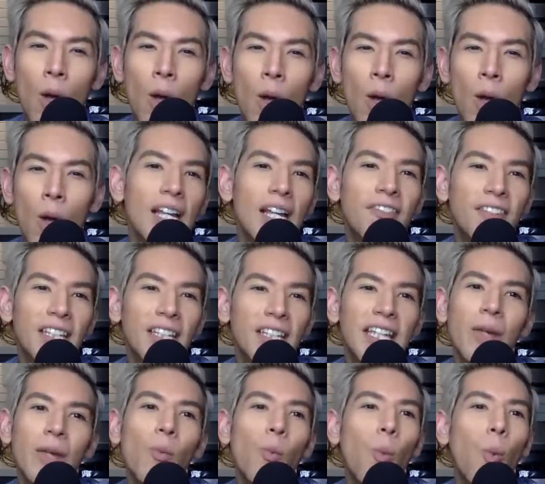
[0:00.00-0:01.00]
Whereas I feel like
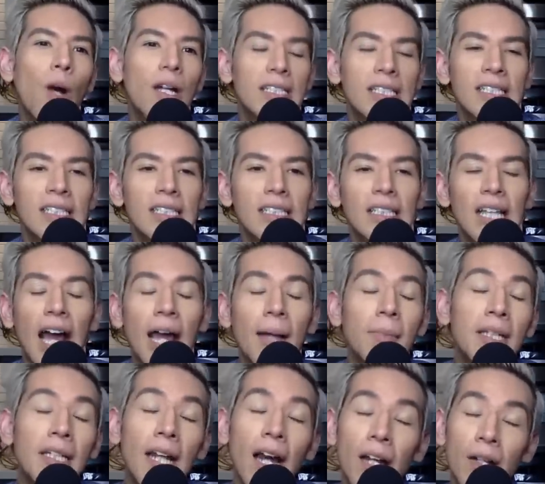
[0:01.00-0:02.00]
he wasn't. I
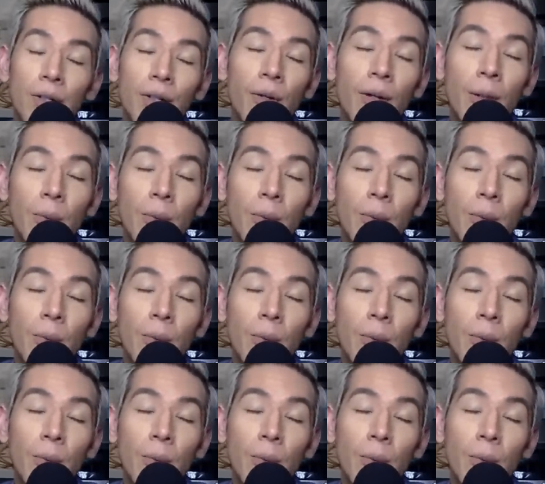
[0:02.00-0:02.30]
mean, I don't know.